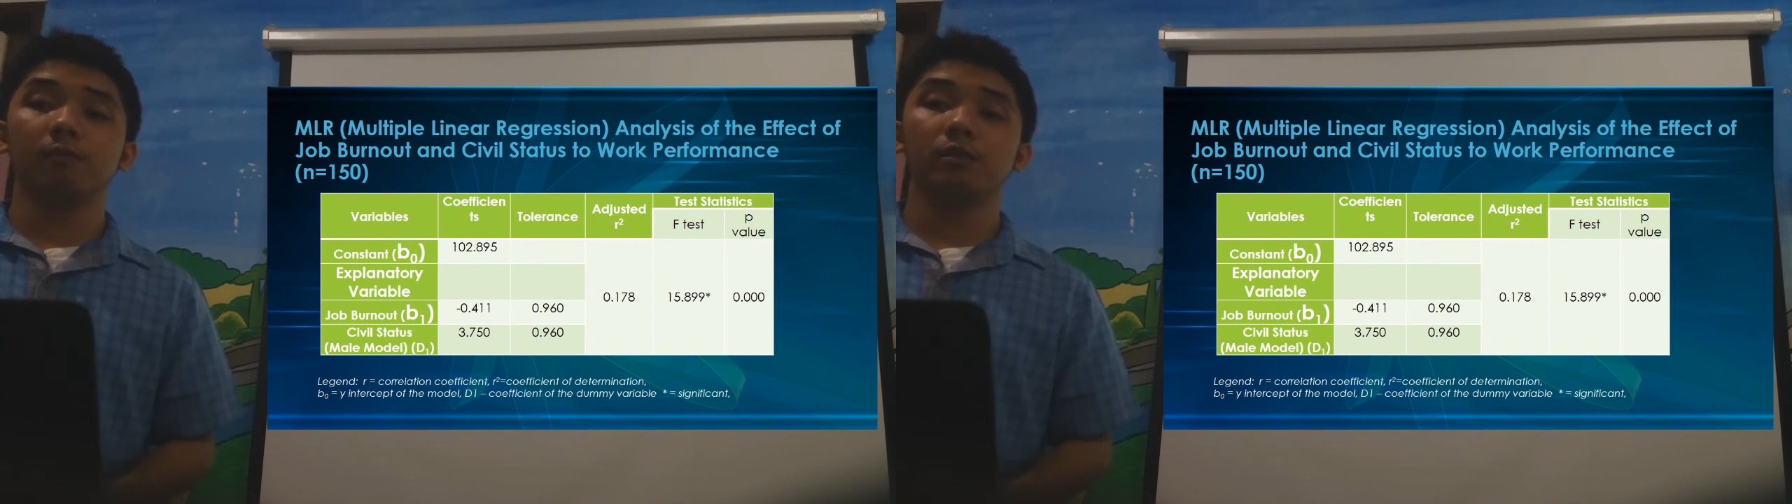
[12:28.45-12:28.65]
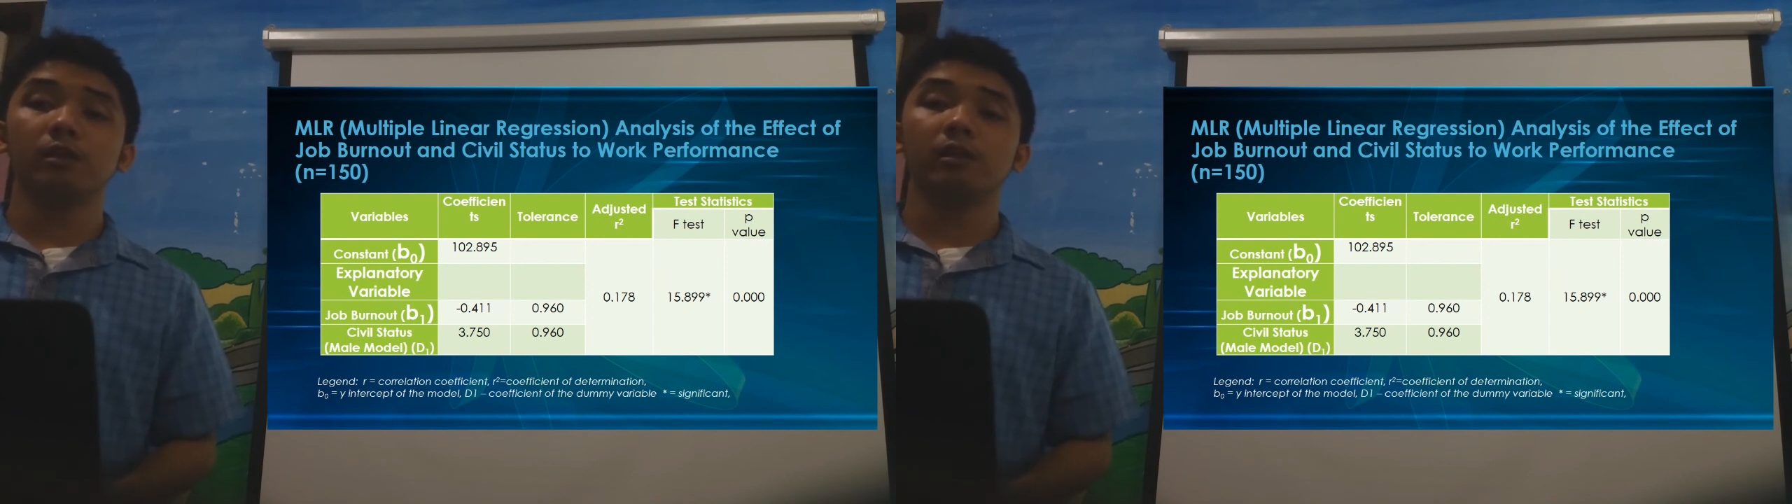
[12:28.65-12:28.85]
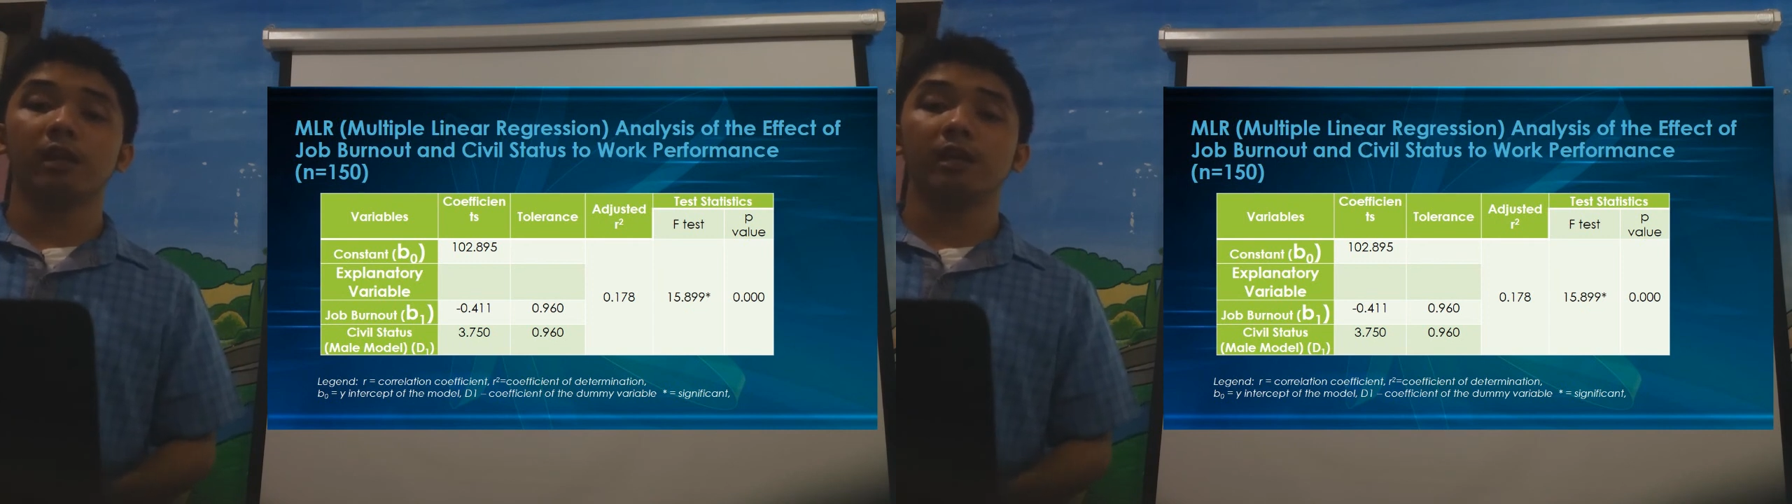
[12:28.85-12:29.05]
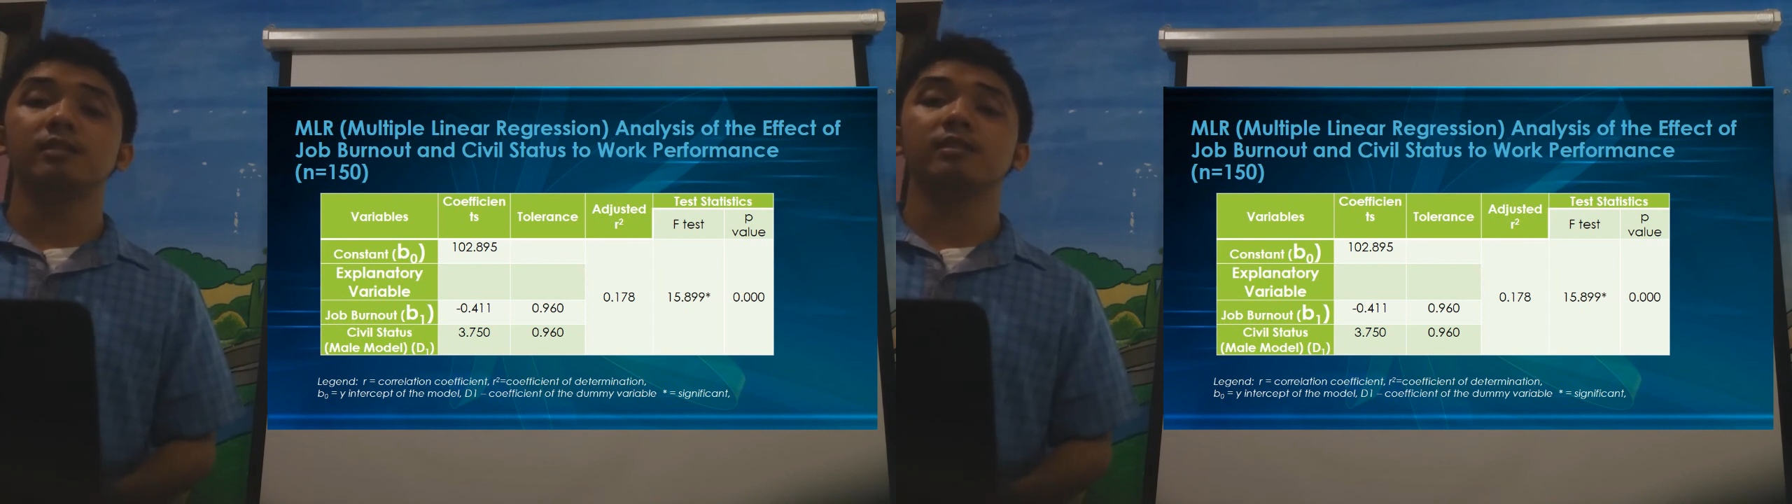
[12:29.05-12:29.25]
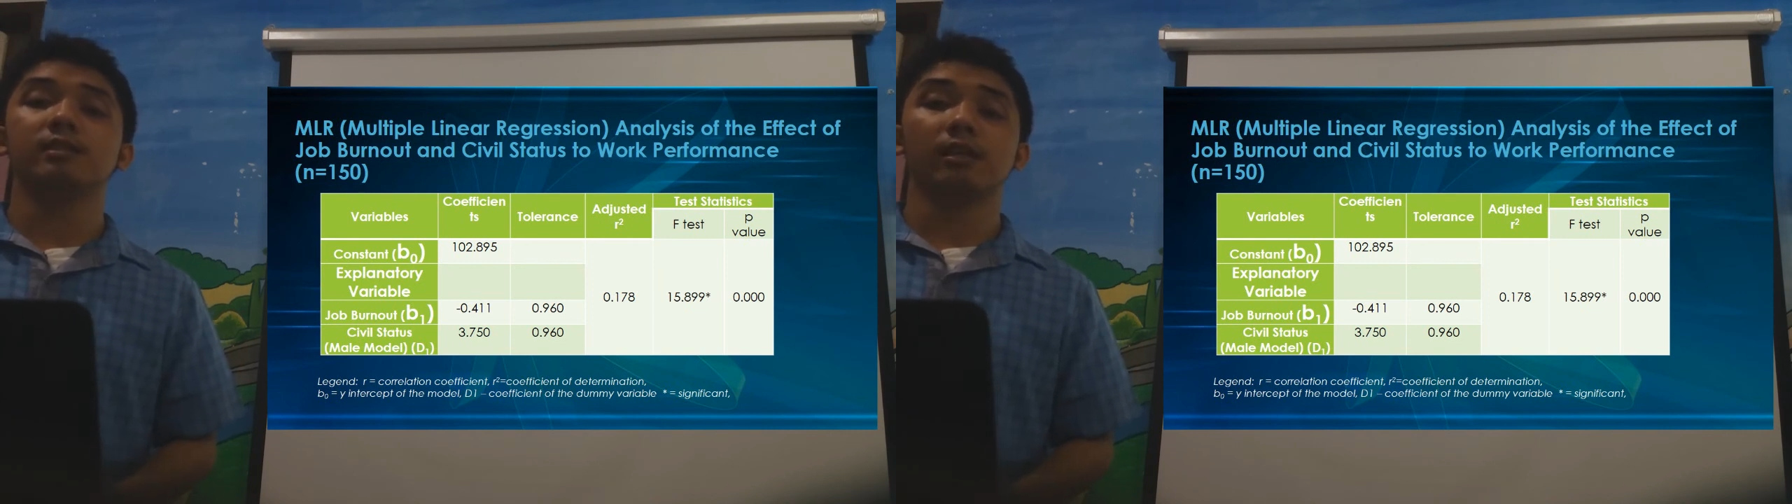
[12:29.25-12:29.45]
model
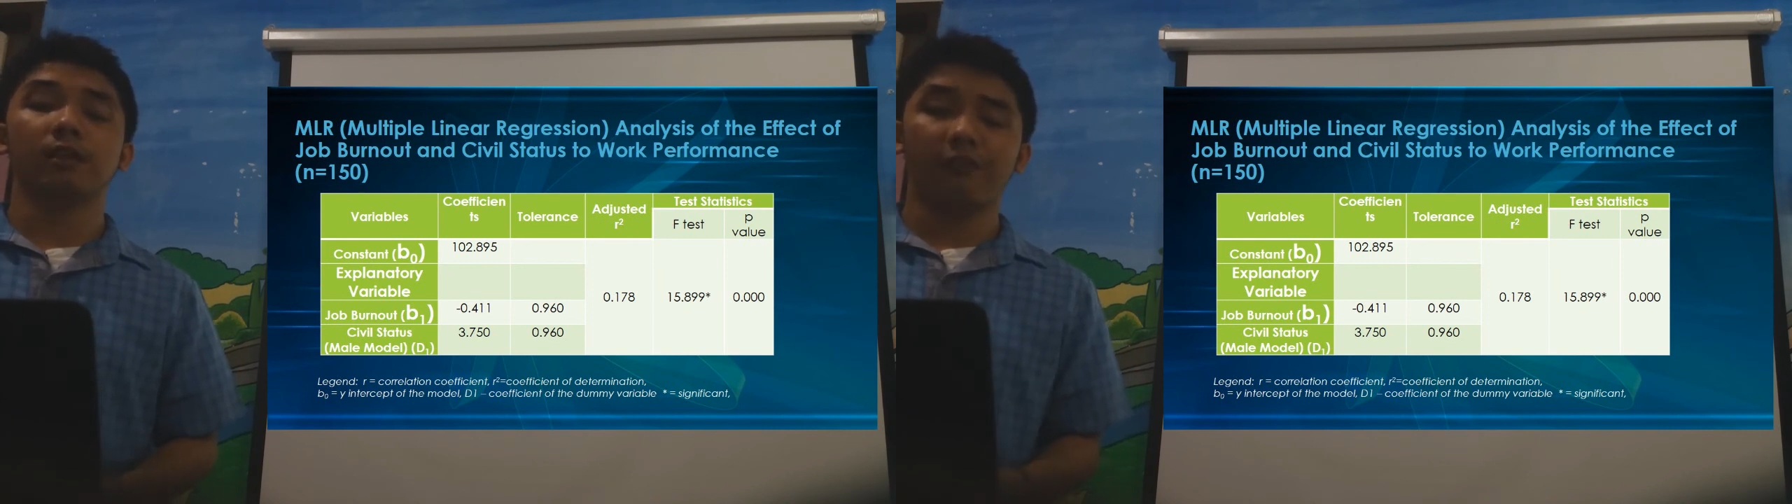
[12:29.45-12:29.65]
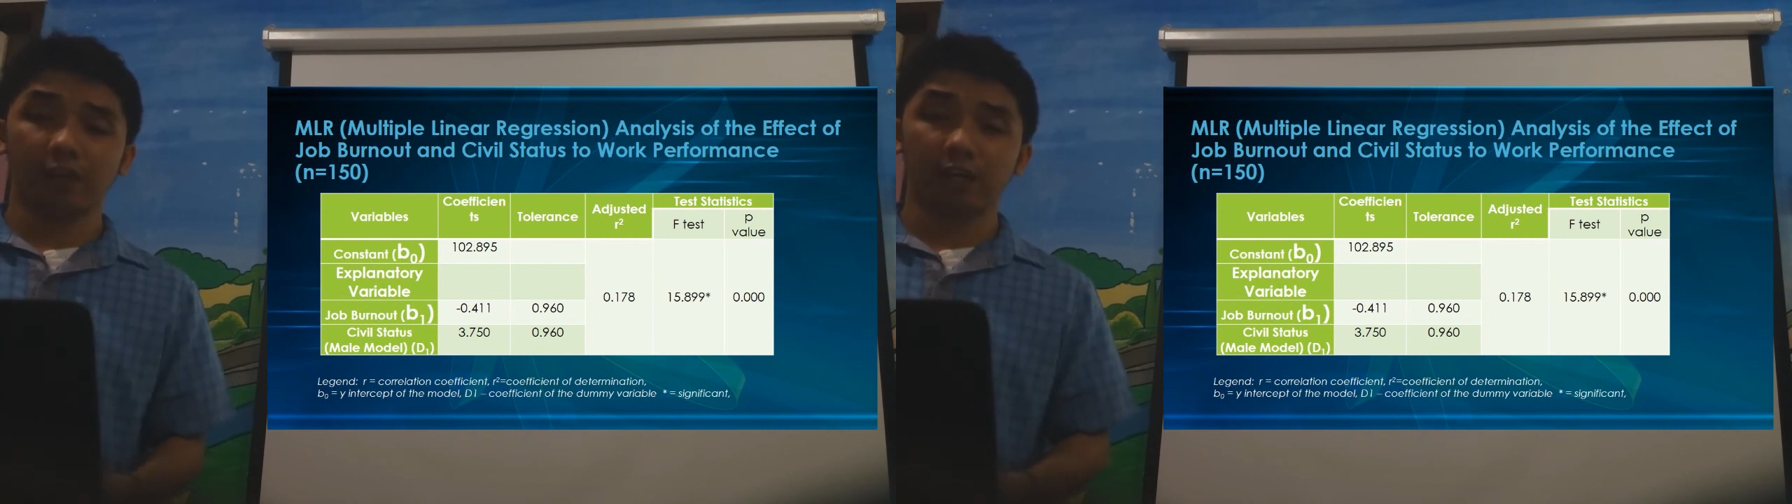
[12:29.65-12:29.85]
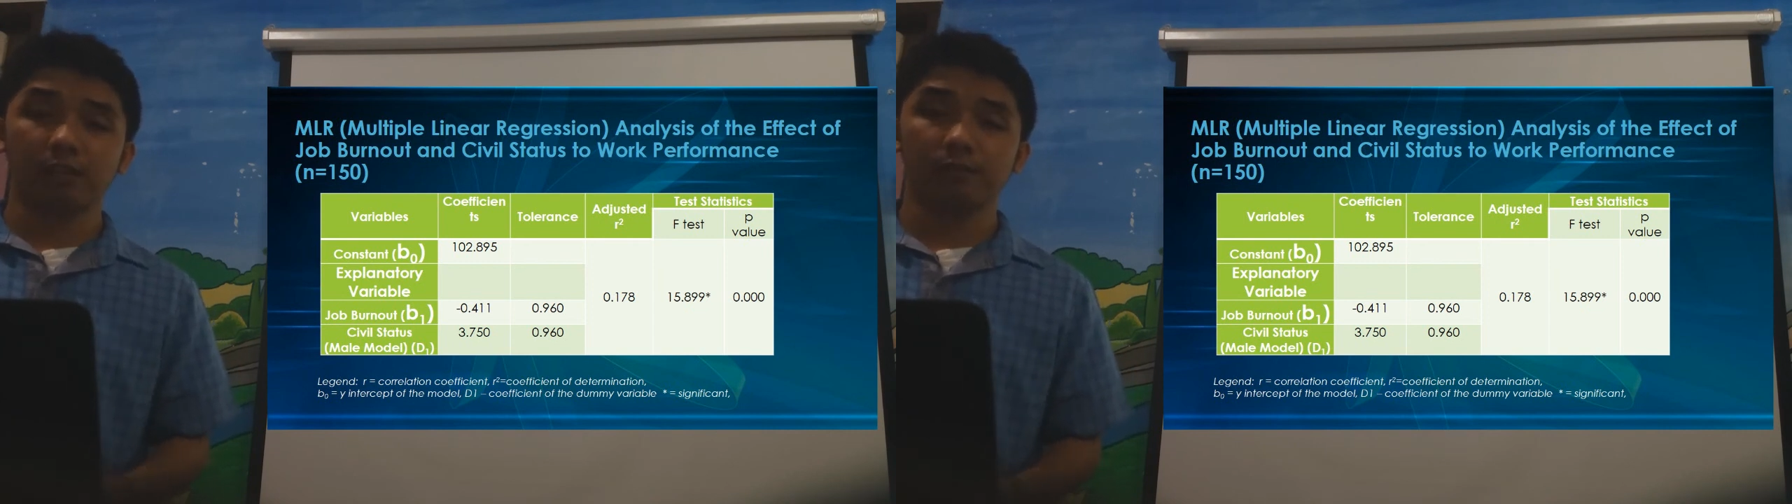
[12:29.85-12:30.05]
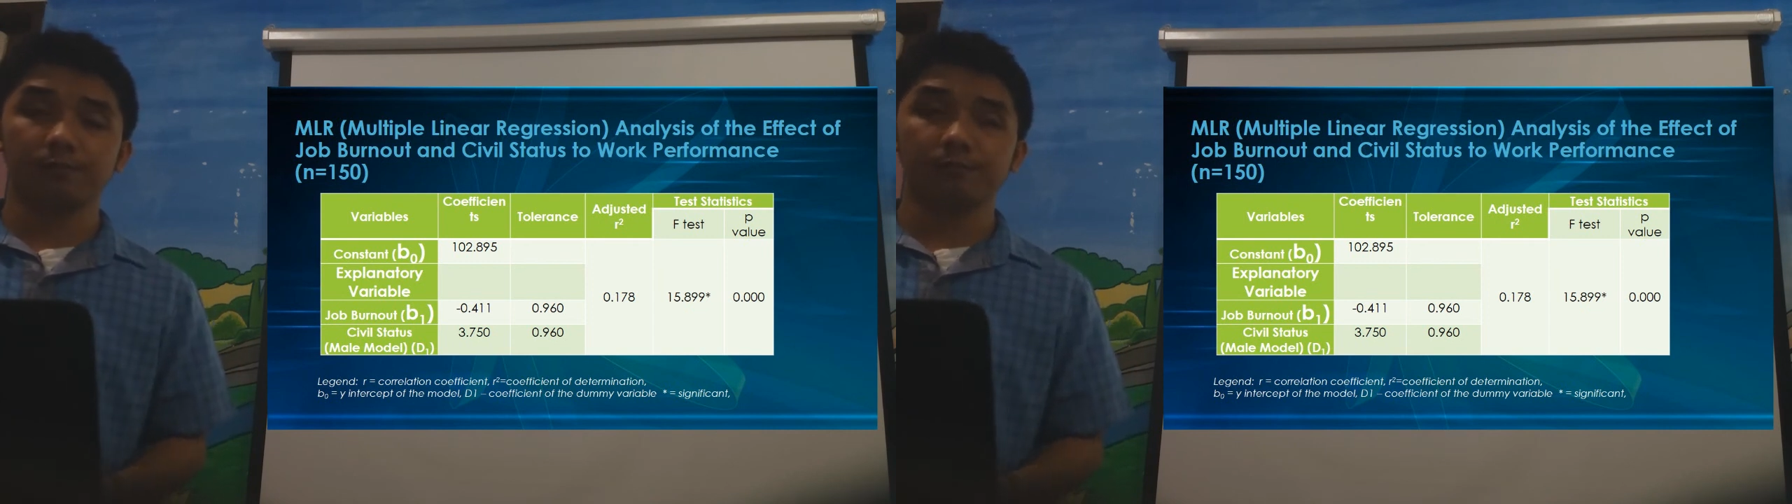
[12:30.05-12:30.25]
is significant.